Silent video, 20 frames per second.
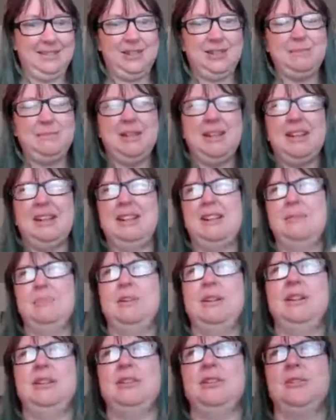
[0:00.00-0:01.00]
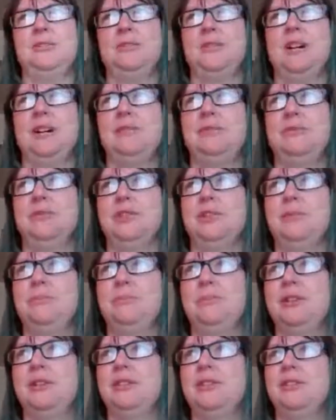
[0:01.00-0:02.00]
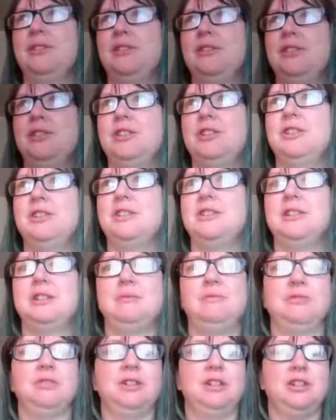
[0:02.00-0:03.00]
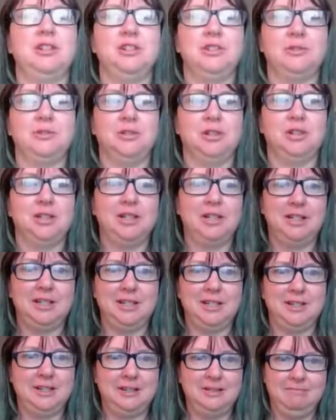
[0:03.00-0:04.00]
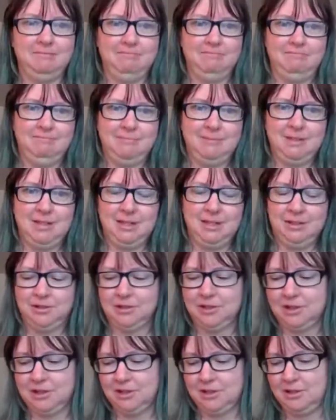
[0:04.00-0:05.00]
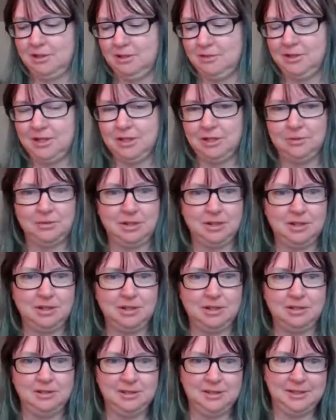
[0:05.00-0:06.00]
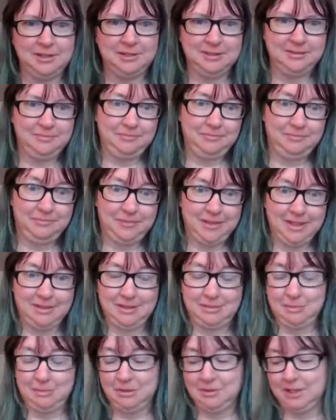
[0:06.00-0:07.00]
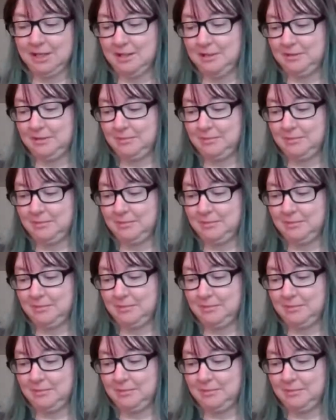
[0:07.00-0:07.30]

She might not have been under 5 foot, but she just seemed really short. Of course, all of us were tall, so that could be why